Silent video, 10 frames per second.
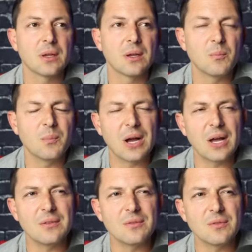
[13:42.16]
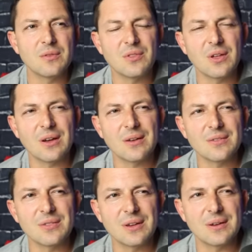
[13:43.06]
But the
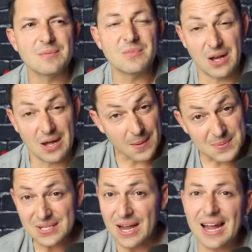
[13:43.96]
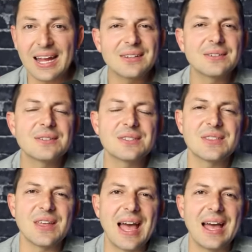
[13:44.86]
the the upside to
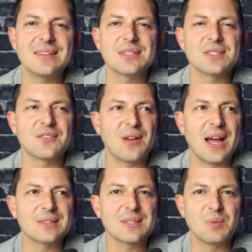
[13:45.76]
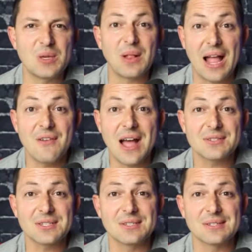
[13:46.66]
that is the fact that people have
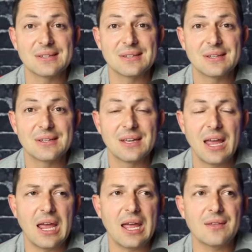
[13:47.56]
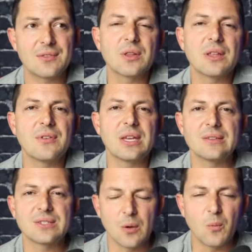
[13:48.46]
houses and they're living
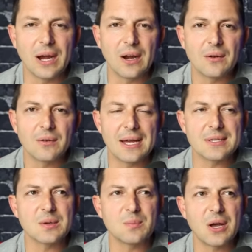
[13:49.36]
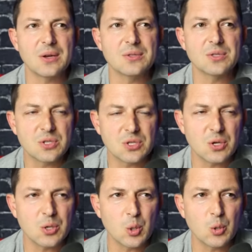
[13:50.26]
somewhere as opposed
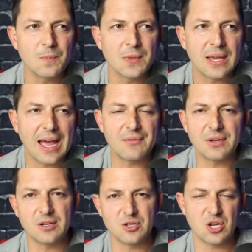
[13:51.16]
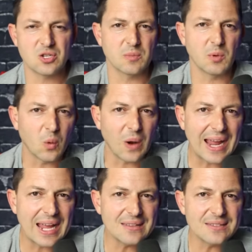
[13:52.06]
to having an adjustable
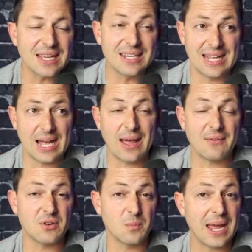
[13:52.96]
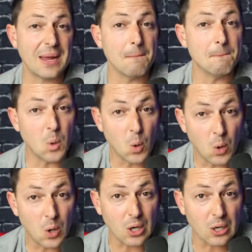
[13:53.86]
rate and now having to pay
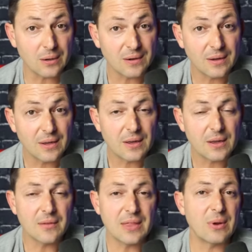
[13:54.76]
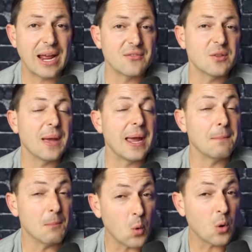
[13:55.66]
more they would have to pay
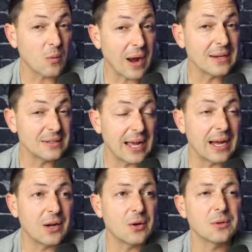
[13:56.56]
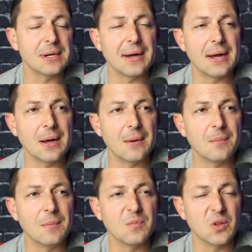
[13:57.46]
more right now uh,
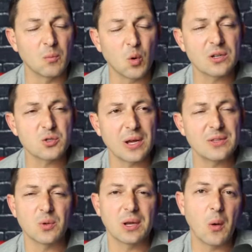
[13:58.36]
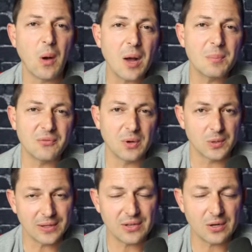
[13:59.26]
their mortgage rates would go up if we were
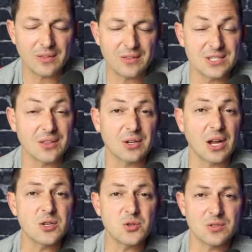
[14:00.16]
living in one of these other countries